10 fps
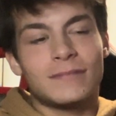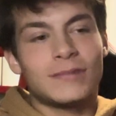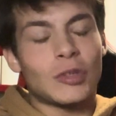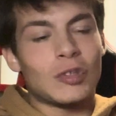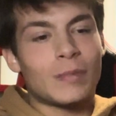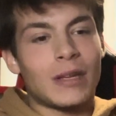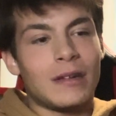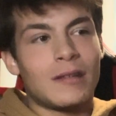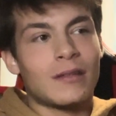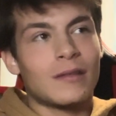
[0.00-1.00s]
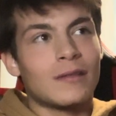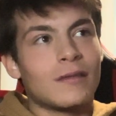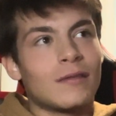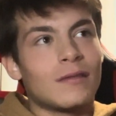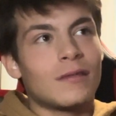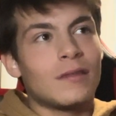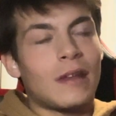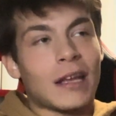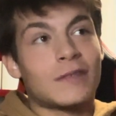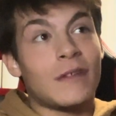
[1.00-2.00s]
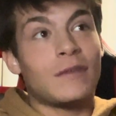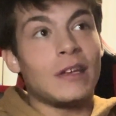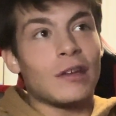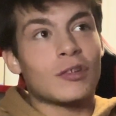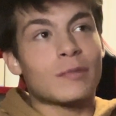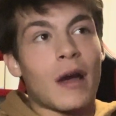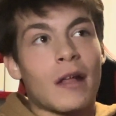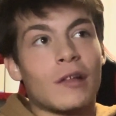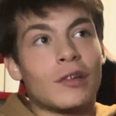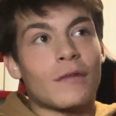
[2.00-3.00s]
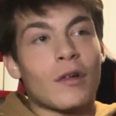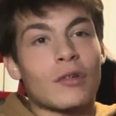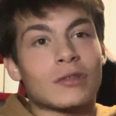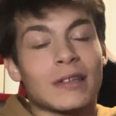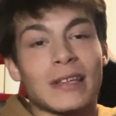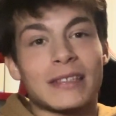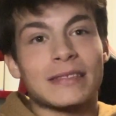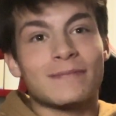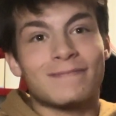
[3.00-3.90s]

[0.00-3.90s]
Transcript: So you spend the next 15 years smiling in your photos like this.